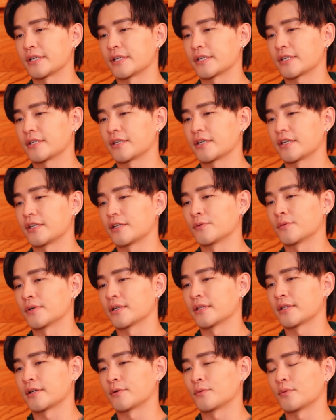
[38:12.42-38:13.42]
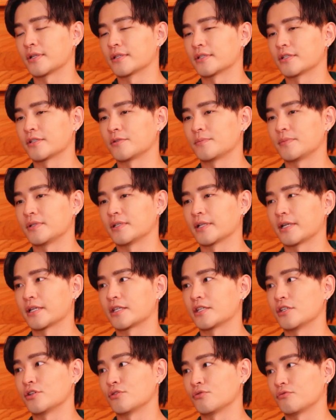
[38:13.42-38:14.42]
like anyone that wanted to be
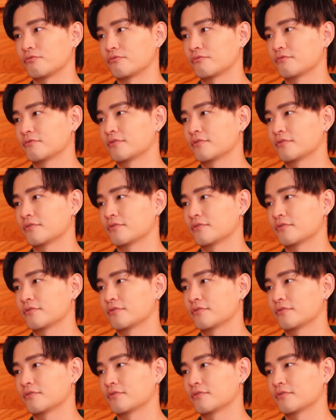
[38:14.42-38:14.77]
like you?